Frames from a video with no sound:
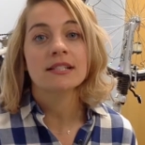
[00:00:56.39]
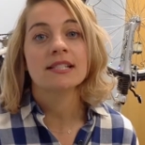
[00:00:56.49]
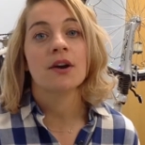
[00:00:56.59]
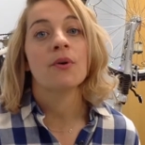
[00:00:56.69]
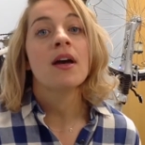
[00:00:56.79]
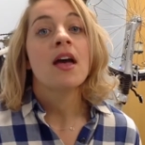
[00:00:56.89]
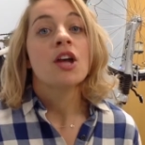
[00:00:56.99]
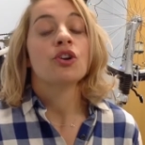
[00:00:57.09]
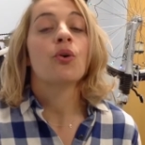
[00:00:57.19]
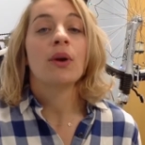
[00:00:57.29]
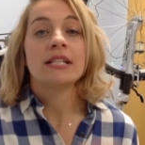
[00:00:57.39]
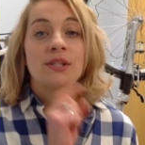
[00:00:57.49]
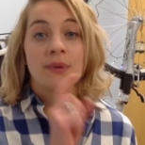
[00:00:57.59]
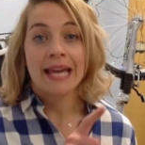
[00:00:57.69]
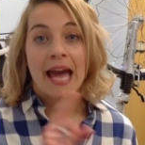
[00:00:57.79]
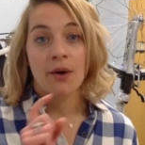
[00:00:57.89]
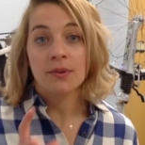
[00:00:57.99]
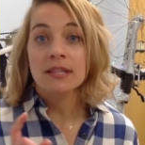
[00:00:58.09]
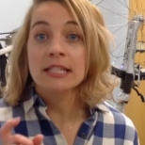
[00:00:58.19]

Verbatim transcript: So you're going to count the